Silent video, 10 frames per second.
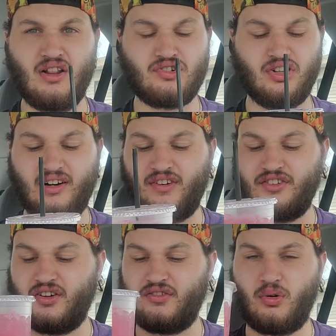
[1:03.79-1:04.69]
There's a lot of
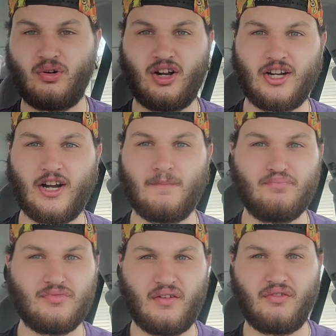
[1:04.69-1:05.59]
fun stuff going on here.
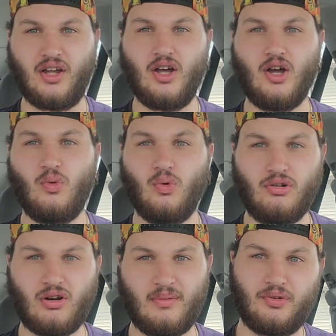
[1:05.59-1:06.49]
Definitely
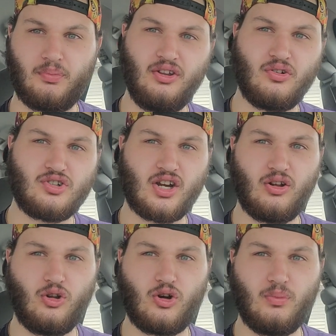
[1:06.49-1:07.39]
would recommend. So please go check
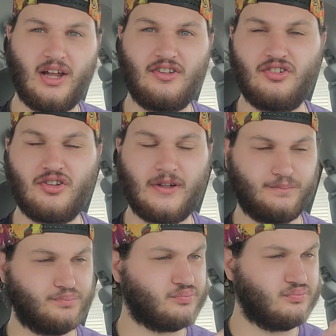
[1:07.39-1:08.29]
your local places.
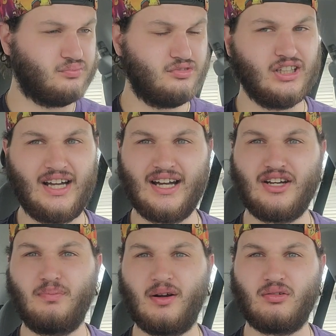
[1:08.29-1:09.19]
I
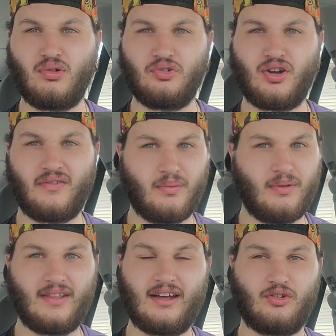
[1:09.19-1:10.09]
do Bear Roaster Coffee
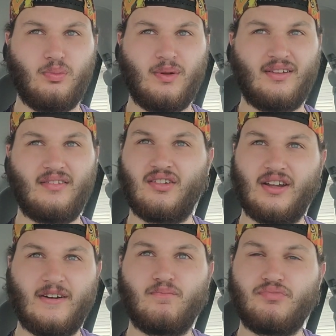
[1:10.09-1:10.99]
Company. I think as a whole place, I've
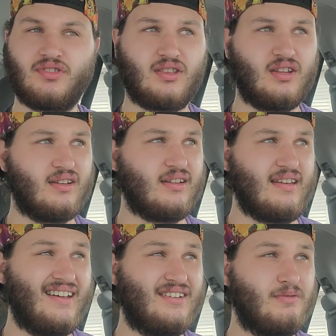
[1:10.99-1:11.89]
done like
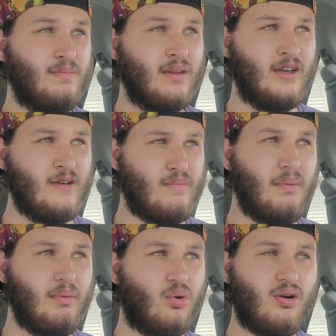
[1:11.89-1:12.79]
10,
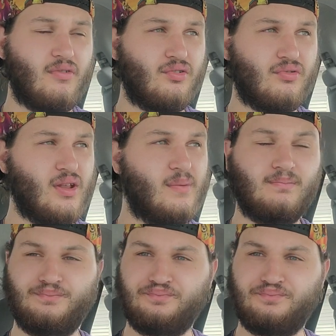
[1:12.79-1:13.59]
maybe more reviews from them.